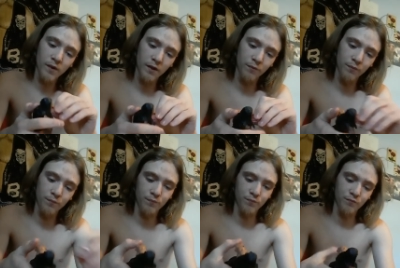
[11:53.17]
If
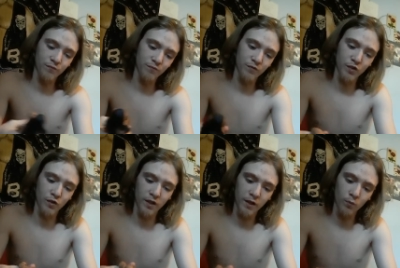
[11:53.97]
you
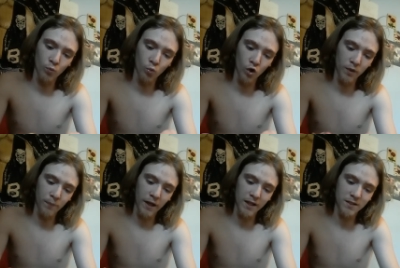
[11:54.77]
can work
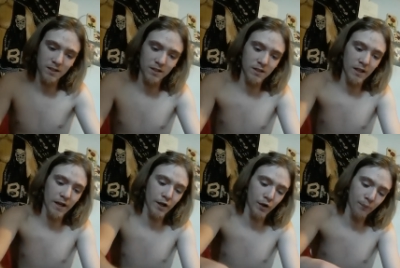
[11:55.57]
past his
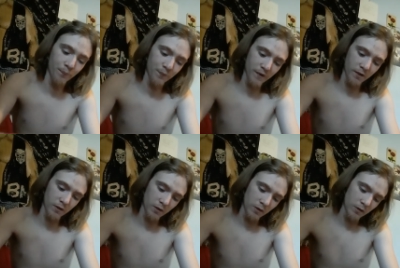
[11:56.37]
hair,
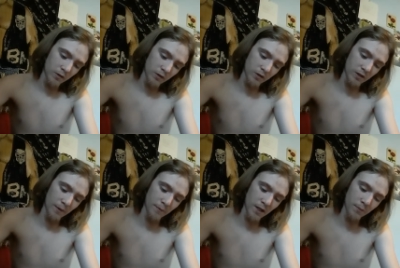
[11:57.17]
because
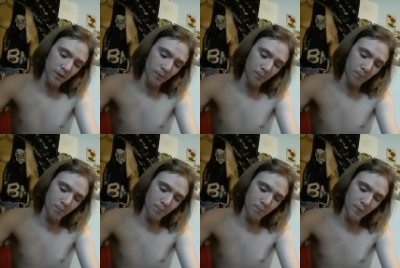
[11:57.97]
that may be the
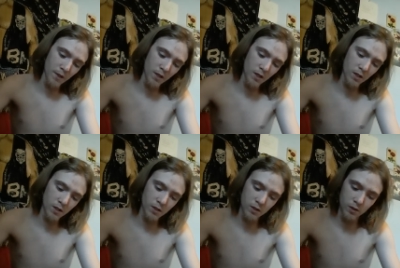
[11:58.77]

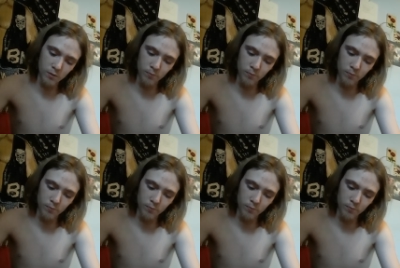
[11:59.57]
biggest